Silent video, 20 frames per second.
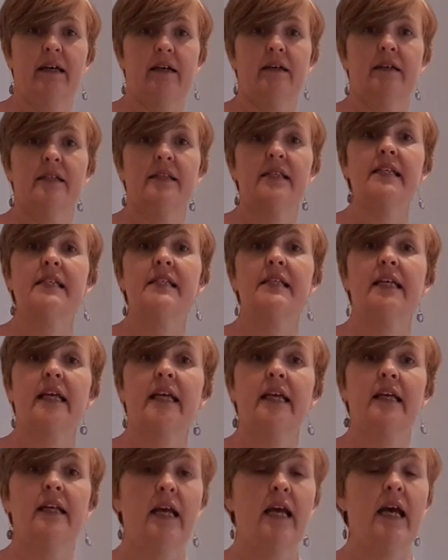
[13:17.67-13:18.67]
sitting
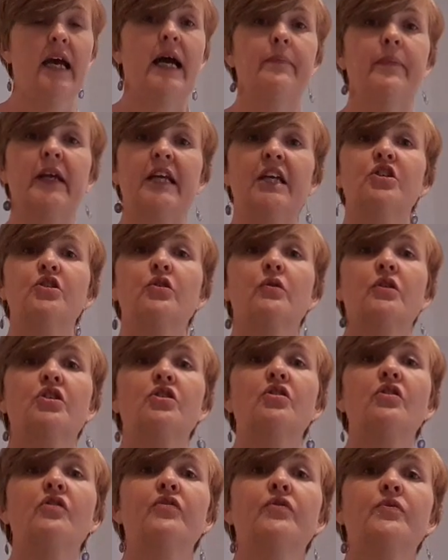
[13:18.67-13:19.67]
in, and making sure the
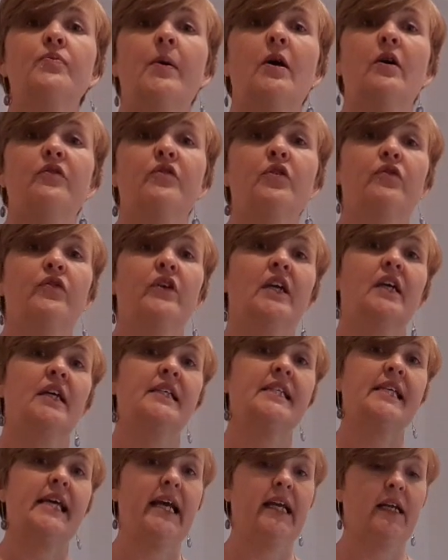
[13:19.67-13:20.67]
soft part of your finger
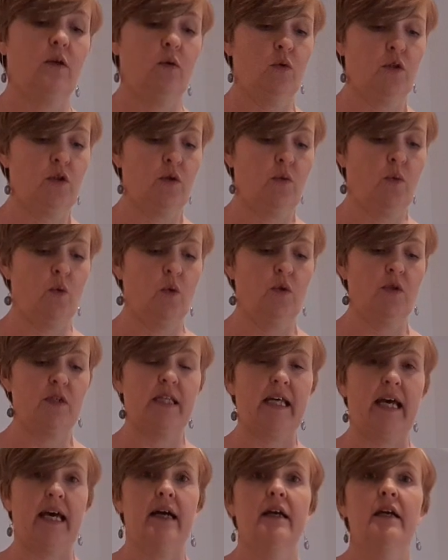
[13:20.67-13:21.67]
is angled towards
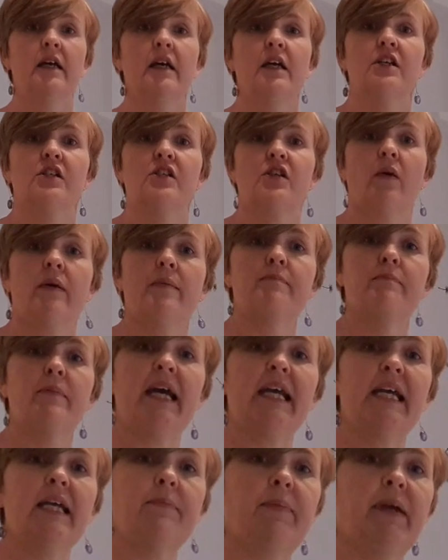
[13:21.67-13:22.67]
that. So it
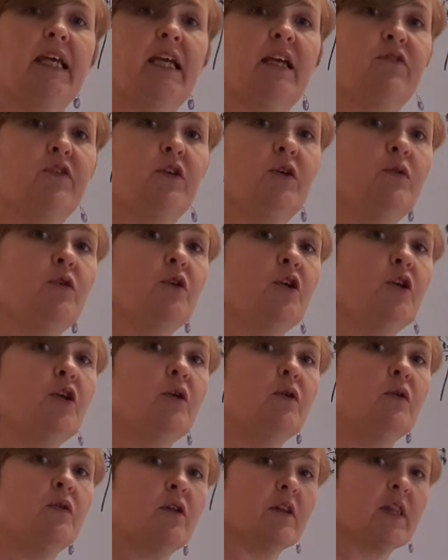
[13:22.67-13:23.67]
may be, if you
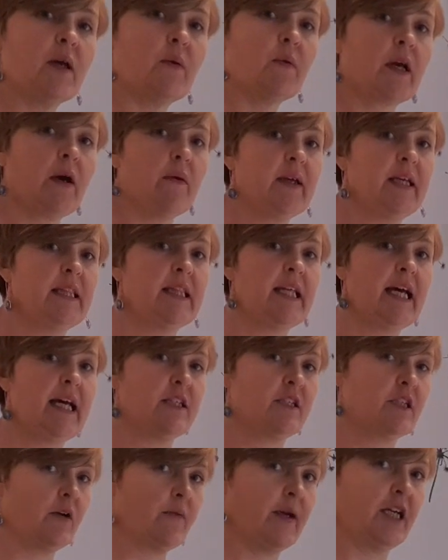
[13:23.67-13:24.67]
knew that they were going in
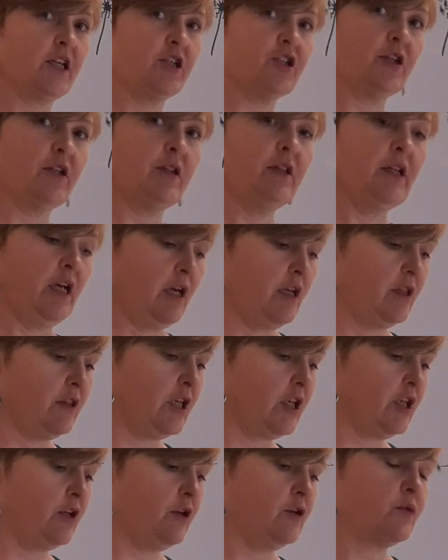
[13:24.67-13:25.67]
that direction,
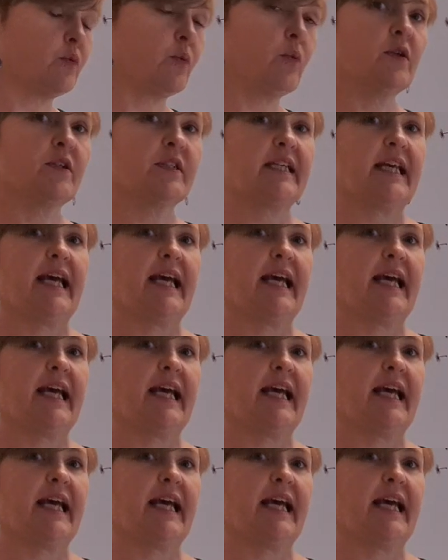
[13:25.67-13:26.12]
that you'd want to